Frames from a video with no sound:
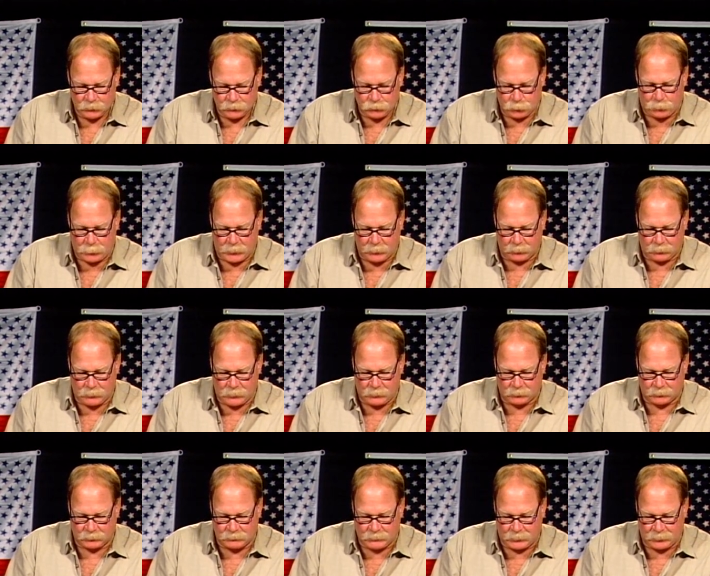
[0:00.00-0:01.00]
The
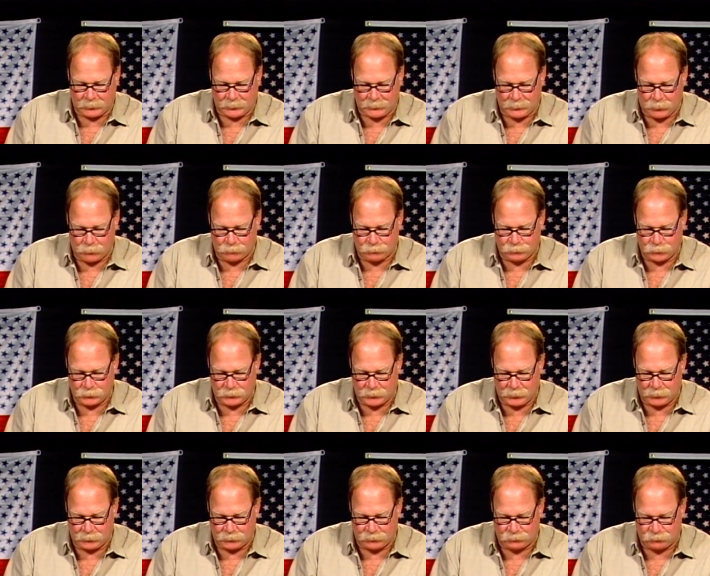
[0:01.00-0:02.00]
Pentagon cannot account for
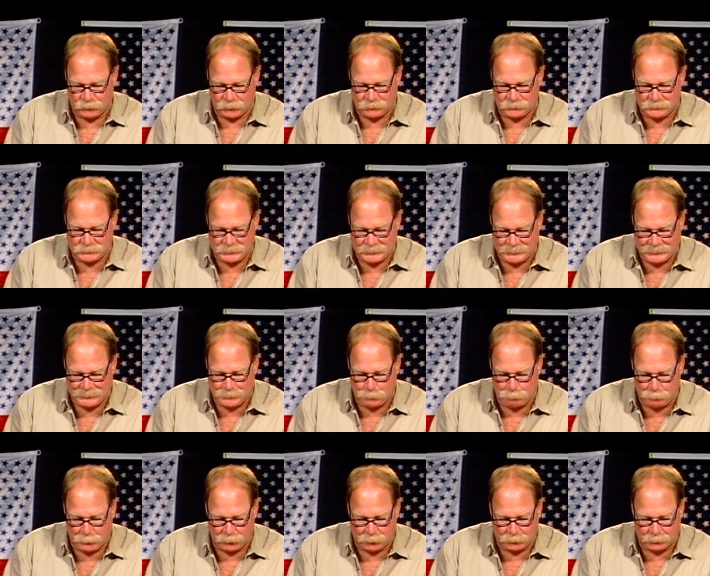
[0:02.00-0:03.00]
nearly $15
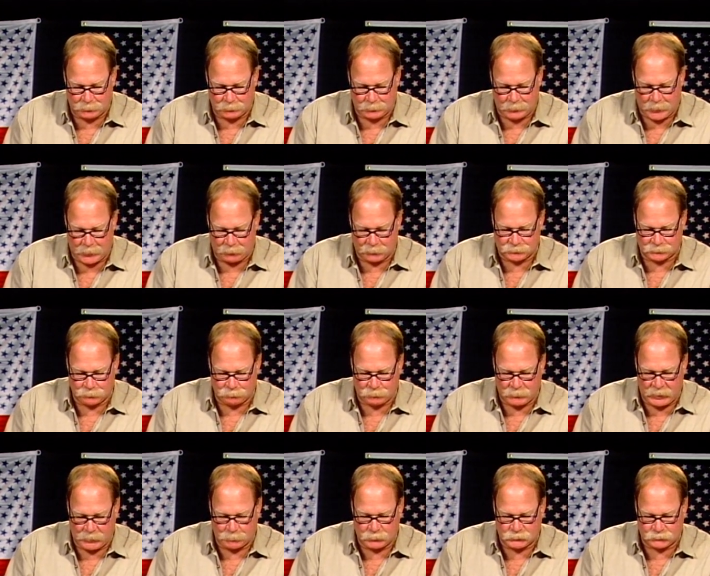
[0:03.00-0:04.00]
billion in
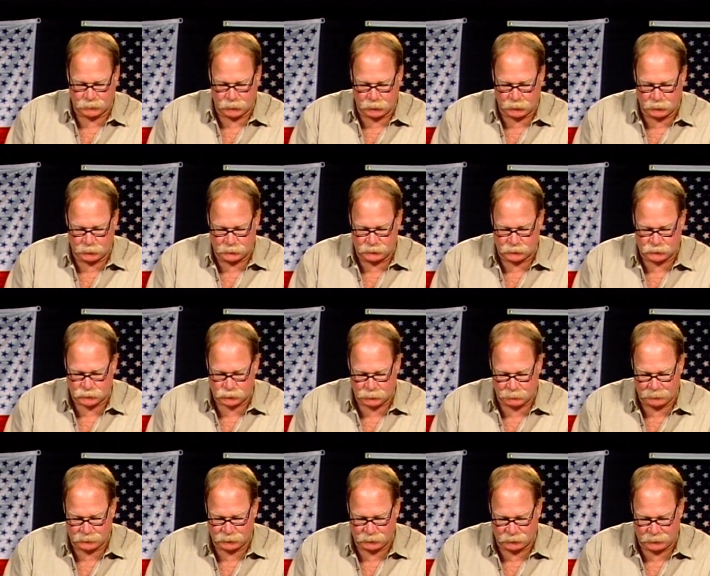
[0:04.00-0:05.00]
payments for goods and
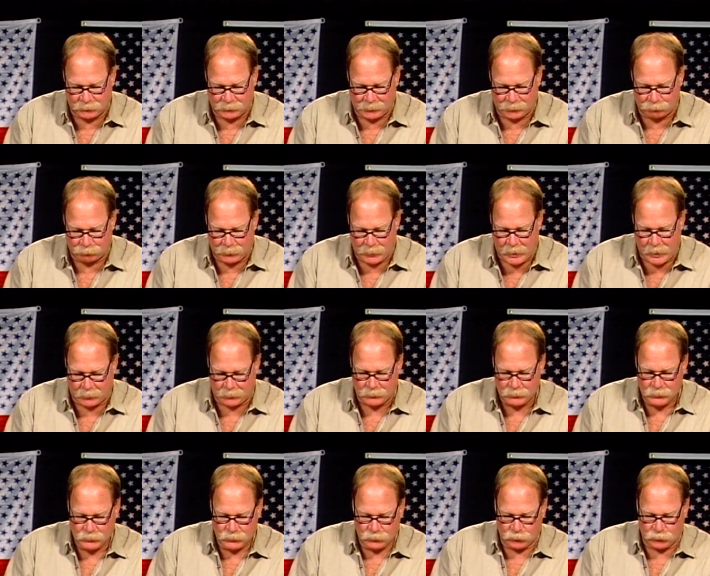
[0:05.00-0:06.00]
services in Iraq,
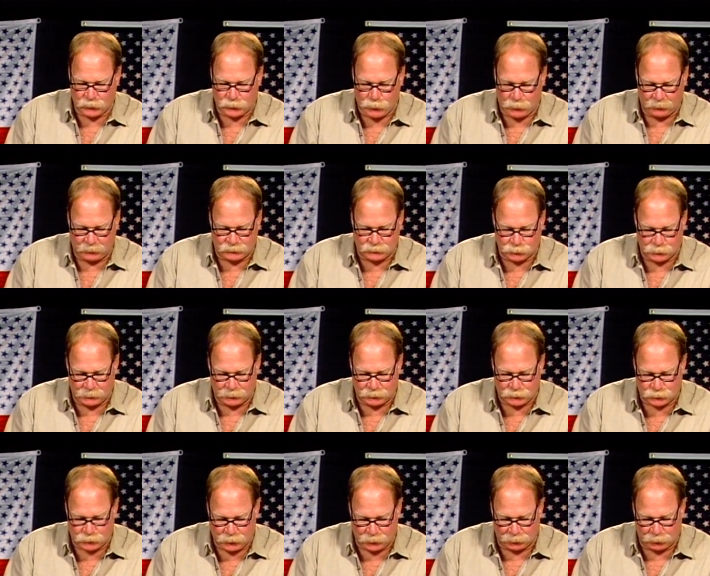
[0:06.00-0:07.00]
according to an
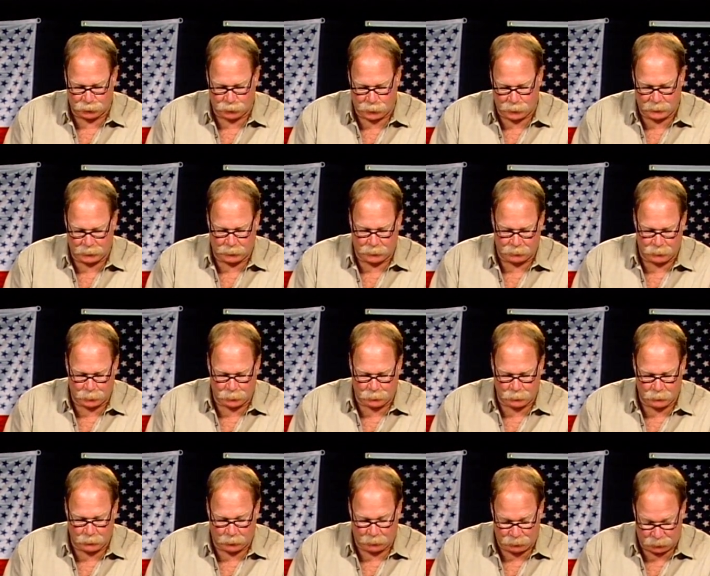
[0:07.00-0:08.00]
internal audit
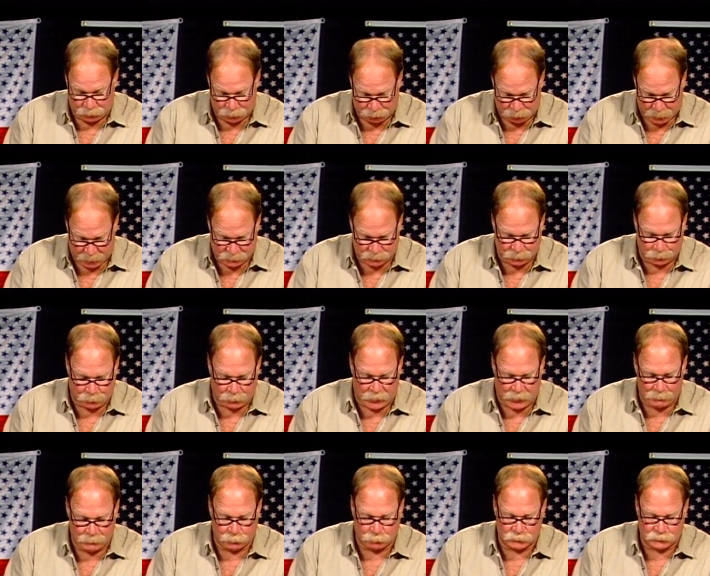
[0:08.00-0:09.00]
of the Defense
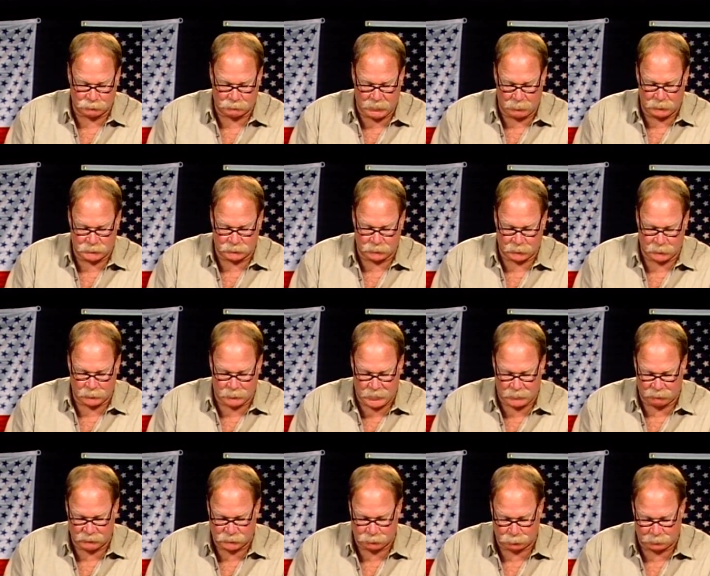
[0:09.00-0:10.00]
Department, which members of
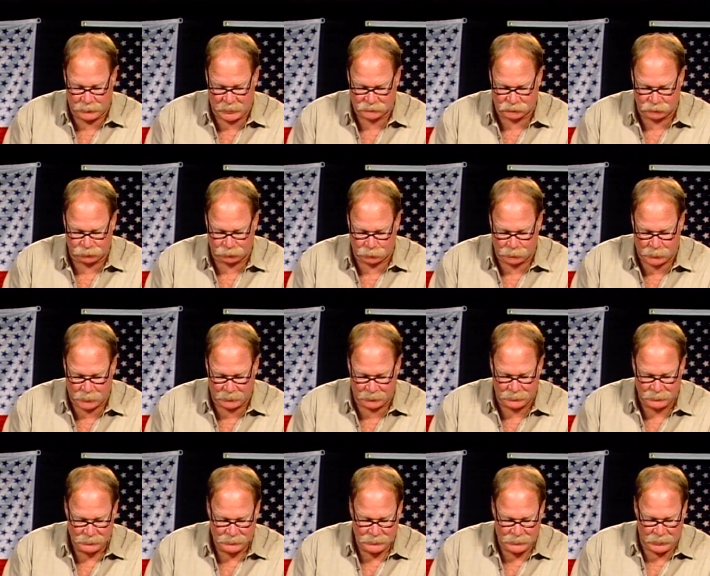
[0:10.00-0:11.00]
Congress blasted Friday
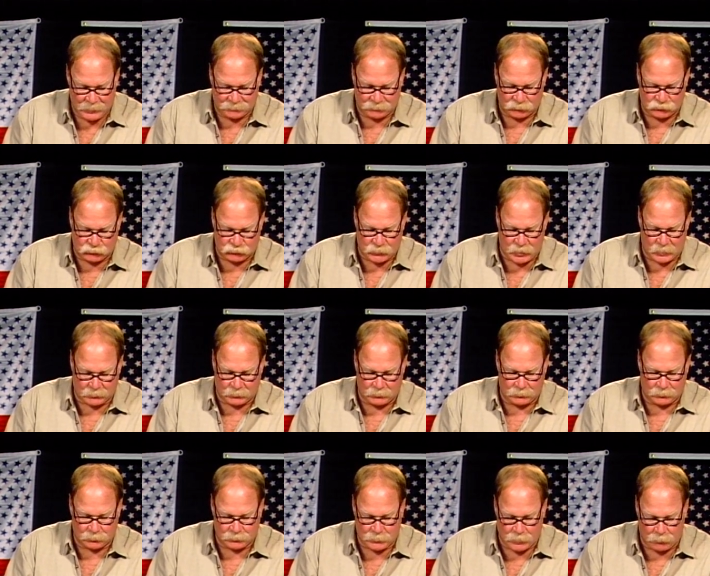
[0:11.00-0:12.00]
as a shocking
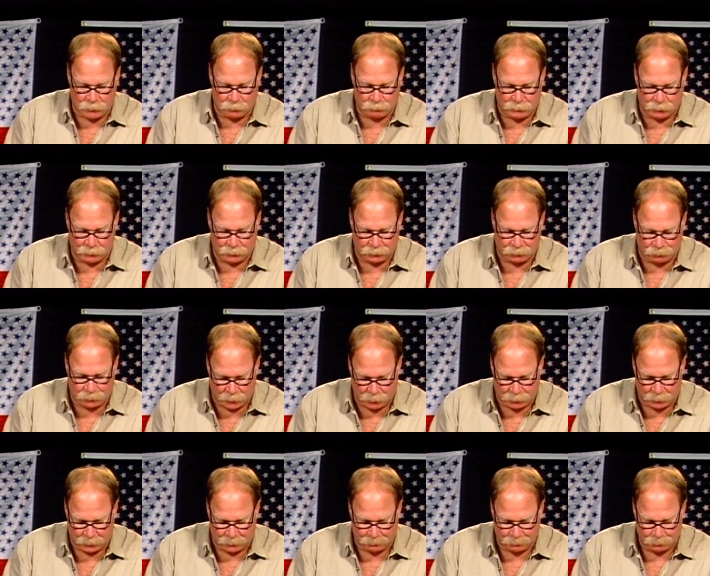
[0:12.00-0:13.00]
accountability
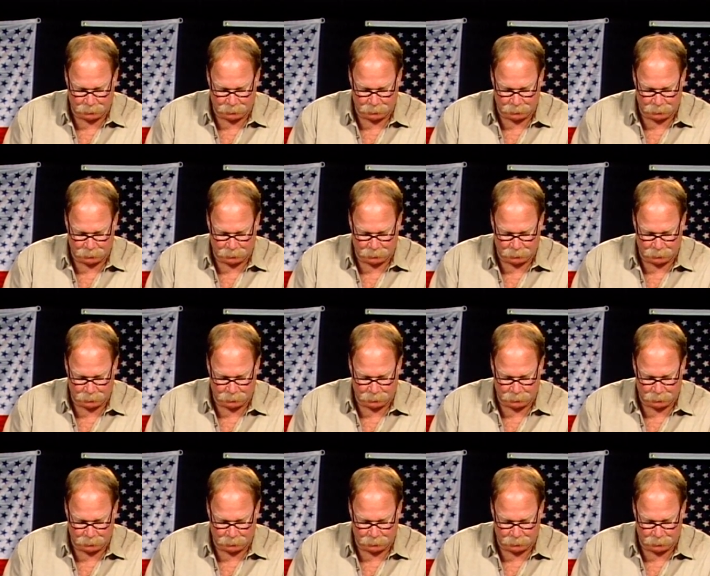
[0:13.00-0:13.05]
failure.